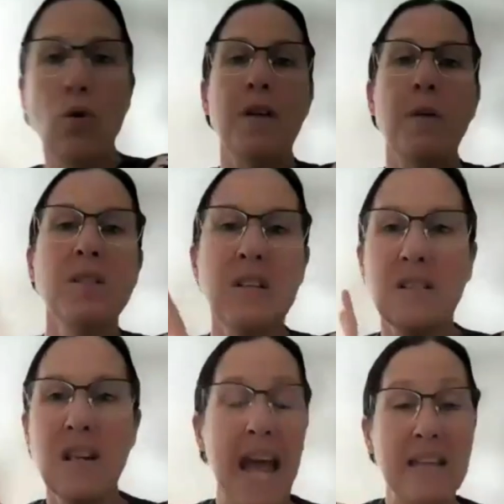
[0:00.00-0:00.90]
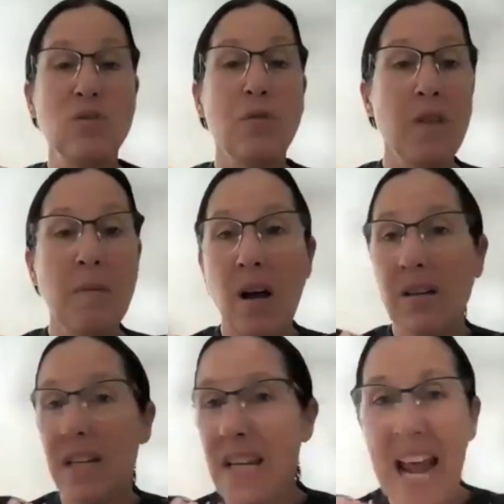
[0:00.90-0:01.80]
off their business and hands off their
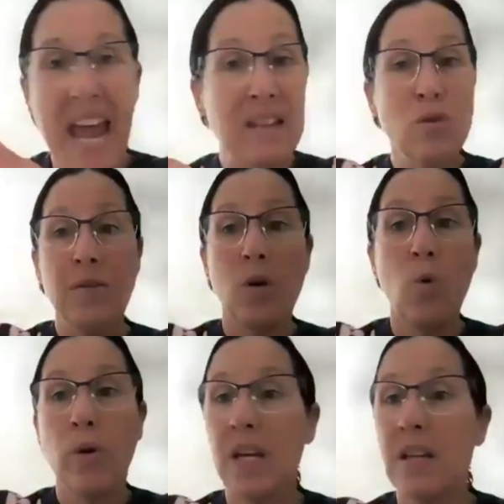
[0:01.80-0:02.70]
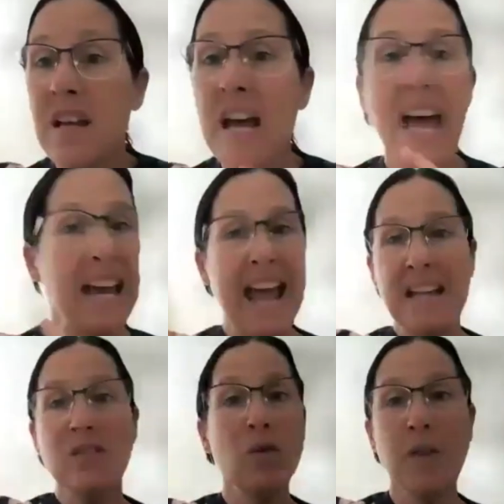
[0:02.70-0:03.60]
marketing and hands off their audience and
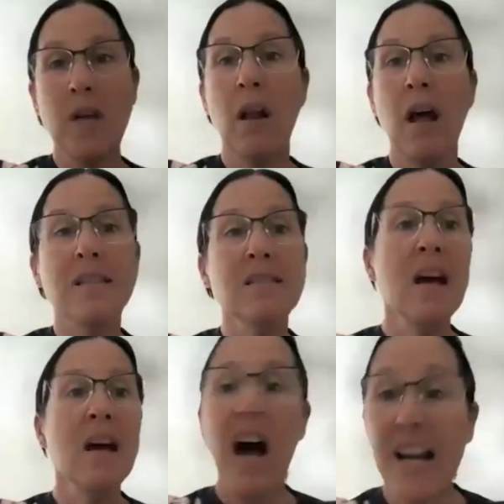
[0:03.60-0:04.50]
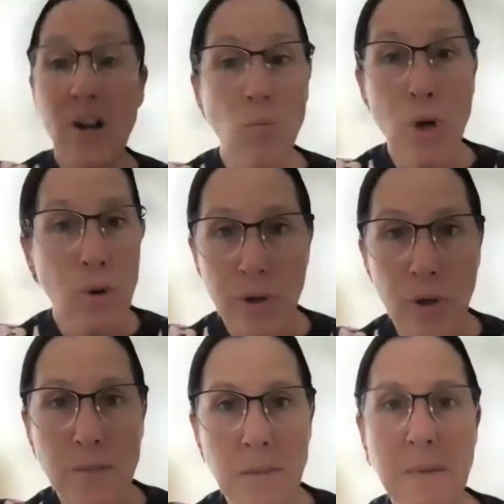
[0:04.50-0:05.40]
hands off their clients. I don't work with
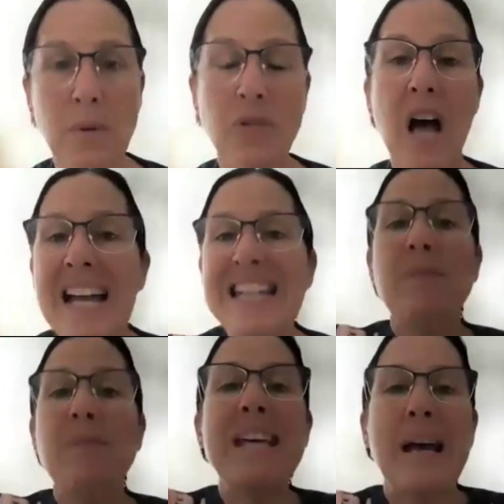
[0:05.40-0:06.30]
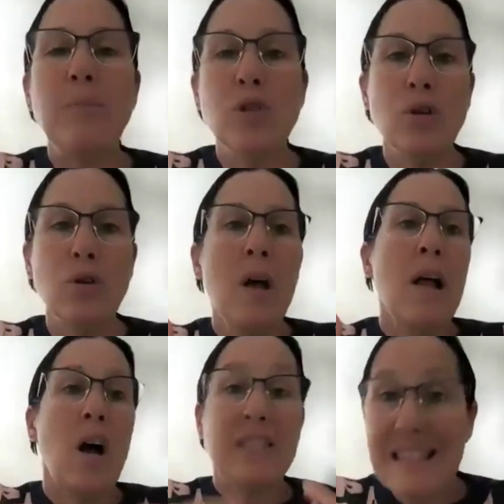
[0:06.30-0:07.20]
those people. So I need to be able to
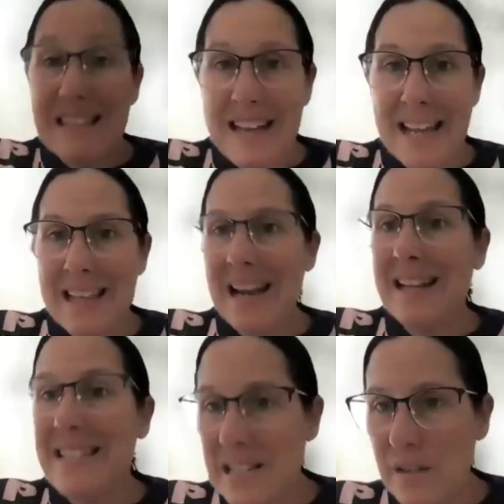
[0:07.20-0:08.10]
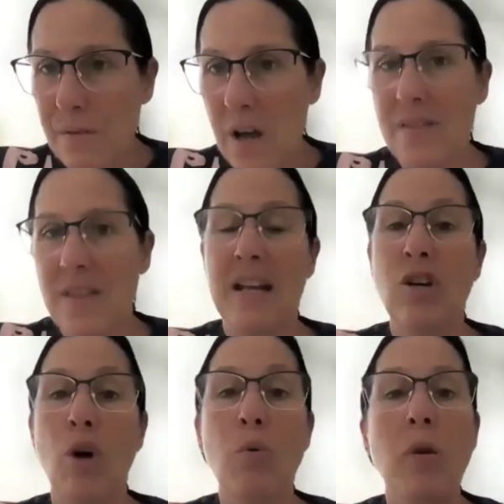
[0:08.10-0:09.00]
articulate that, identify that, and
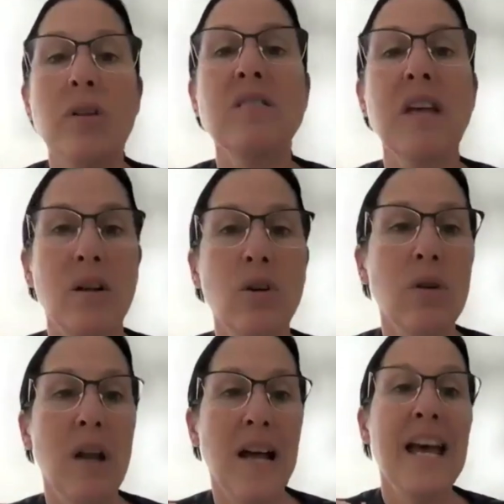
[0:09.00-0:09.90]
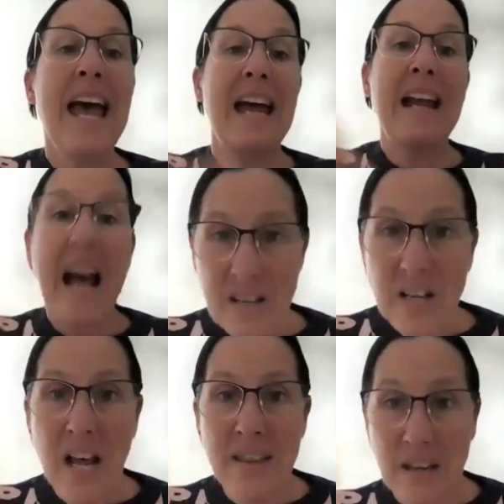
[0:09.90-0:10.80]
go, well, what does that look like? And how
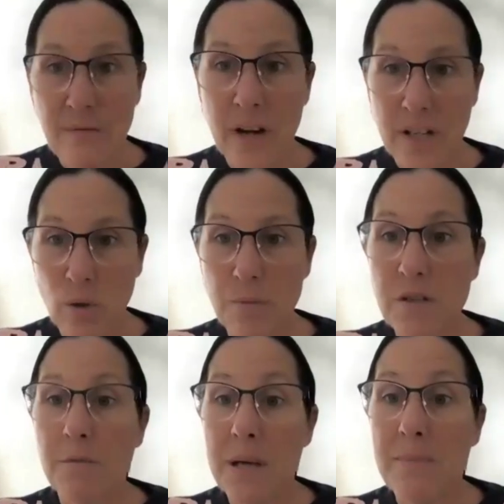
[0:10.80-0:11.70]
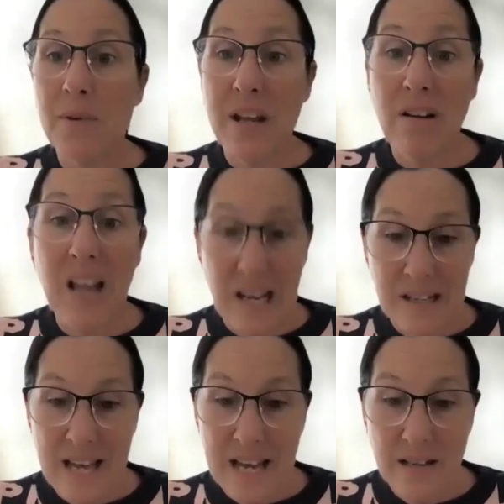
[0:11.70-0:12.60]
can I then find groups of people that are
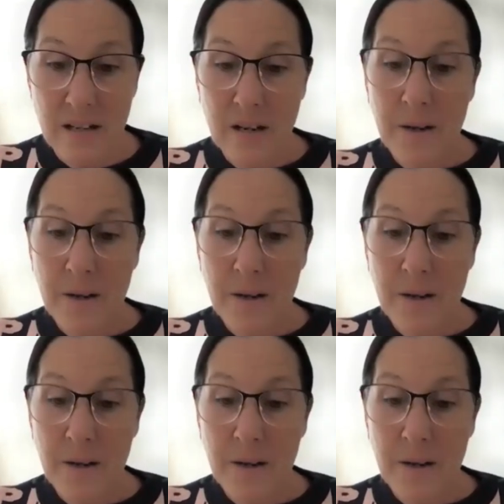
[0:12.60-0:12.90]
like that,